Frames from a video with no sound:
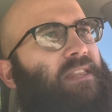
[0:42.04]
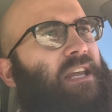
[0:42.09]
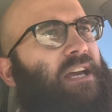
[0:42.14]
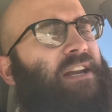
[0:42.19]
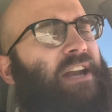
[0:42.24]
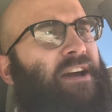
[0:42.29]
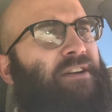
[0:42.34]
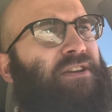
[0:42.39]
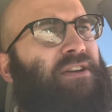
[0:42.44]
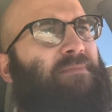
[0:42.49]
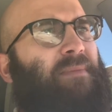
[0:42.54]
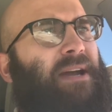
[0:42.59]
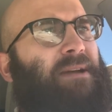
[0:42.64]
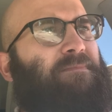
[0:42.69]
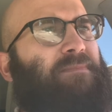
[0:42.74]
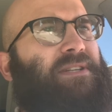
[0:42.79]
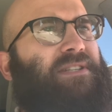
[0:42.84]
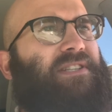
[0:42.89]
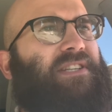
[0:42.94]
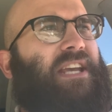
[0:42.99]
Now, you
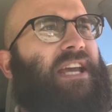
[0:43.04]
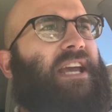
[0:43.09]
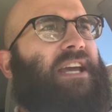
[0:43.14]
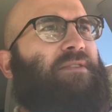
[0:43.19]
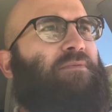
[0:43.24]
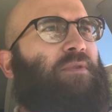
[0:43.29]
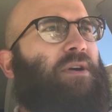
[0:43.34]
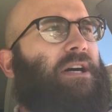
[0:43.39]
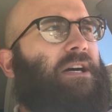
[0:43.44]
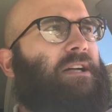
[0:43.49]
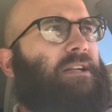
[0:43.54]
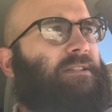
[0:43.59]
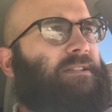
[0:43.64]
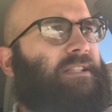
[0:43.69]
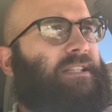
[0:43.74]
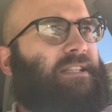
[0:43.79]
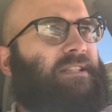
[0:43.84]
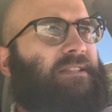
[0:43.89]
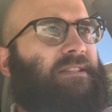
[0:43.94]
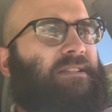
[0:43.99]
might be saying, well,
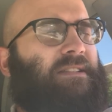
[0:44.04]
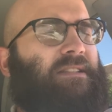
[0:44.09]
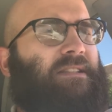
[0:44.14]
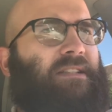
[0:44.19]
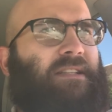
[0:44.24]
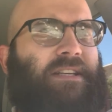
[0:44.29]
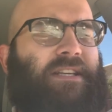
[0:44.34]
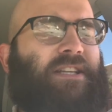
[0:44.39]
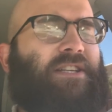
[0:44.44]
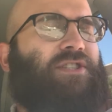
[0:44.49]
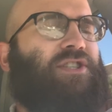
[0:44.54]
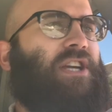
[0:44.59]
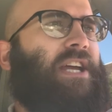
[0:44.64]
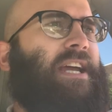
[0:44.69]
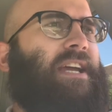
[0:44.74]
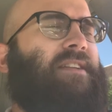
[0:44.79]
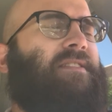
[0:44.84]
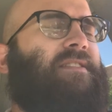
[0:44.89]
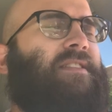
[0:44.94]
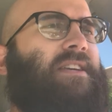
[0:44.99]

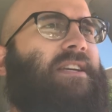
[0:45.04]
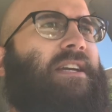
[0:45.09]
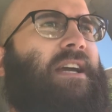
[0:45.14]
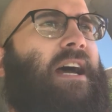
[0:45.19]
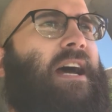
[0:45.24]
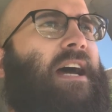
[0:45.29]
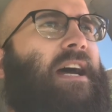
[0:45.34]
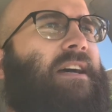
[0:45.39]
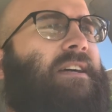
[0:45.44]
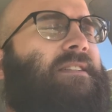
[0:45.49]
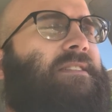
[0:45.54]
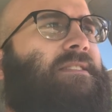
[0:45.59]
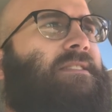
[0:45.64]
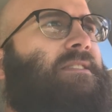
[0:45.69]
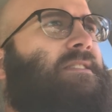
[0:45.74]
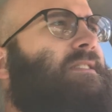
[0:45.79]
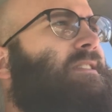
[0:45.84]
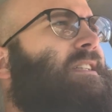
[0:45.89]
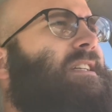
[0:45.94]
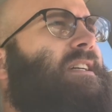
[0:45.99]
EJ, the
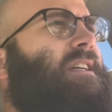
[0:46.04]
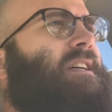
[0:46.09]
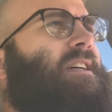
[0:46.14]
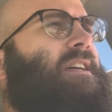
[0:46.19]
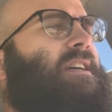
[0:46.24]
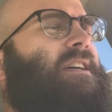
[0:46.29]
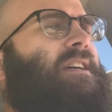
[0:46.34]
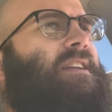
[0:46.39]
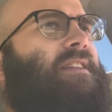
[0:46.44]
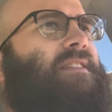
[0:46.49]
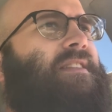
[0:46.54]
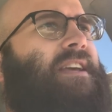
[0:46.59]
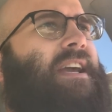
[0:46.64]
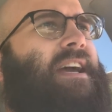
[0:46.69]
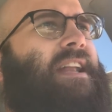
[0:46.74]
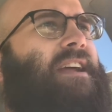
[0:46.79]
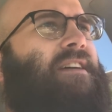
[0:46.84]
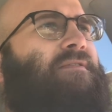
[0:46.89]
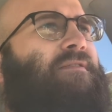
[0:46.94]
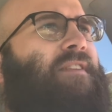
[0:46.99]

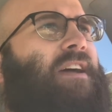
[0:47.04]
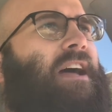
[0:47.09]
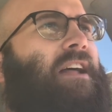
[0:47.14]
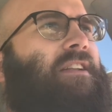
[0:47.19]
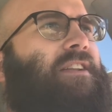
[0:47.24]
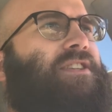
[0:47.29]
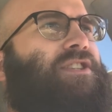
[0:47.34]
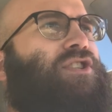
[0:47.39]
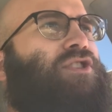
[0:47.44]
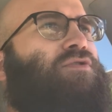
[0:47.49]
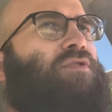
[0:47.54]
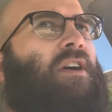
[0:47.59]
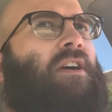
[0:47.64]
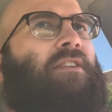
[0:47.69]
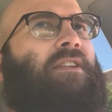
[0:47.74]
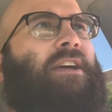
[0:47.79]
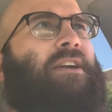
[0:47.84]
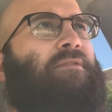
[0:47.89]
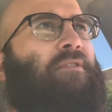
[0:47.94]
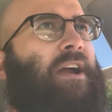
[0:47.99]
NFL is
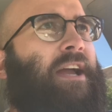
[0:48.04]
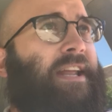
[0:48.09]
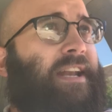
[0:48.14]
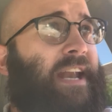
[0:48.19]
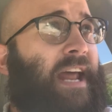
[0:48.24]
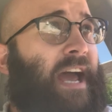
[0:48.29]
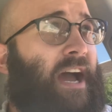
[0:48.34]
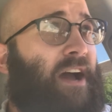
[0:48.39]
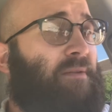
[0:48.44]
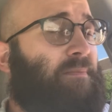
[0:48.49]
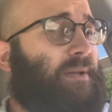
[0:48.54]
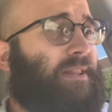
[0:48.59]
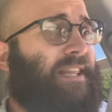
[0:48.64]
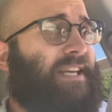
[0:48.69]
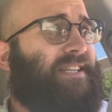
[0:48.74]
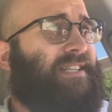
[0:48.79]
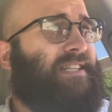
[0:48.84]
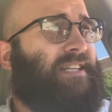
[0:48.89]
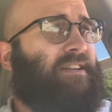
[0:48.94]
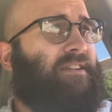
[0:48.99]
struggling right now, but
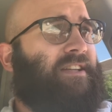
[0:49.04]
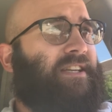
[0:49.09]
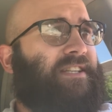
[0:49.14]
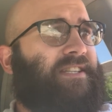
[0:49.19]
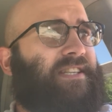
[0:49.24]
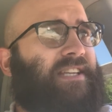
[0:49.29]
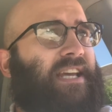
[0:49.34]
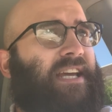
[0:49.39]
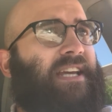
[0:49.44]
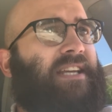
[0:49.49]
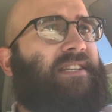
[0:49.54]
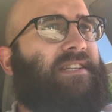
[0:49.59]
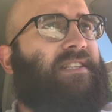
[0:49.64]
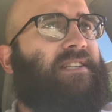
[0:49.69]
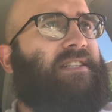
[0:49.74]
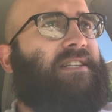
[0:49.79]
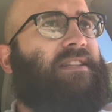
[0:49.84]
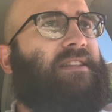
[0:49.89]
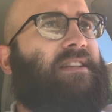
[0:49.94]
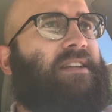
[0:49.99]
they still
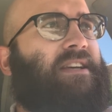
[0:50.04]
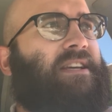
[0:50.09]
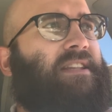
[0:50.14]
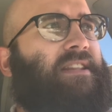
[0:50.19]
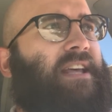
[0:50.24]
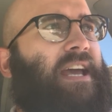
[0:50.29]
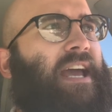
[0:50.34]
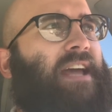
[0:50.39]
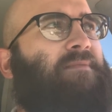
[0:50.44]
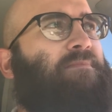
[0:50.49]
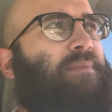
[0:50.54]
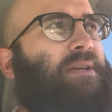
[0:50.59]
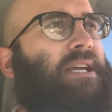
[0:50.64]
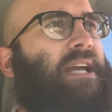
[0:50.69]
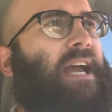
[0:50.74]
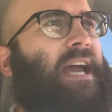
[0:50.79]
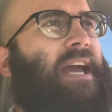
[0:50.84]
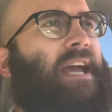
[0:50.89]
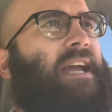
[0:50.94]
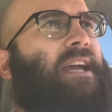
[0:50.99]
exist. And the
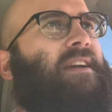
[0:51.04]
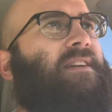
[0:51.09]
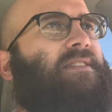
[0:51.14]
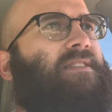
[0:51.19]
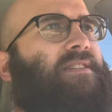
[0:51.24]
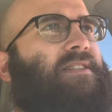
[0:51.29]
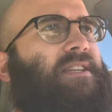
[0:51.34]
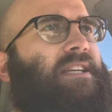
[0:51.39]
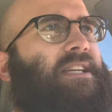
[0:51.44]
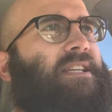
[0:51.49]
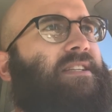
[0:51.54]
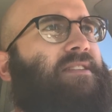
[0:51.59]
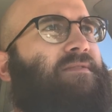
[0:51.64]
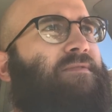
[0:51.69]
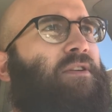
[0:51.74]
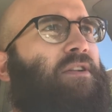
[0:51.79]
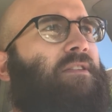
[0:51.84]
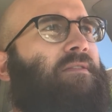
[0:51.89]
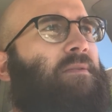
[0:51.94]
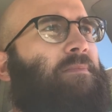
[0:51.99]
NBA is
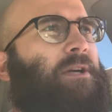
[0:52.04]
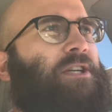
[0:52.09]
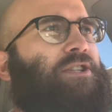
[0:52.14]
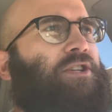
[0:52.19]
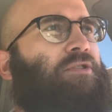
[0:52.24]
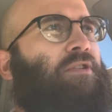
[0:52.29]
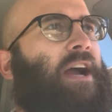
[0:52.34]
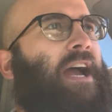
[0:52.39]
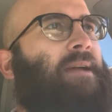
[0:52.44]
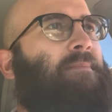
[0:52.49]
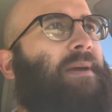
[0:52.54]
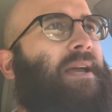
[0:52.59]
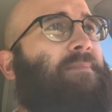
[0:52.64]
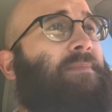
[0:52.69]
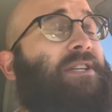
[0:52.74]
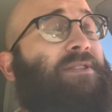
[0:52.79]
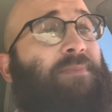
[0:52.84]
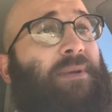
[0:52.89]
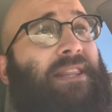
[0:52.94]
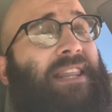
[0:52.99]
full of a bunch of
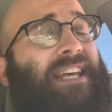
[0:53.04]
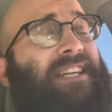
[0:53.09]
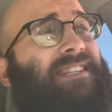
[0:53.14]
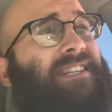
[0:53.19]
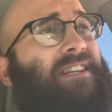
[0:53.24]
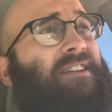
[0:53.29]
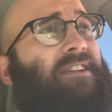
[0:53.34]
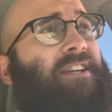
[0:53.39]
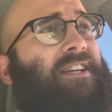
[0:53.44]
crybabies, but they still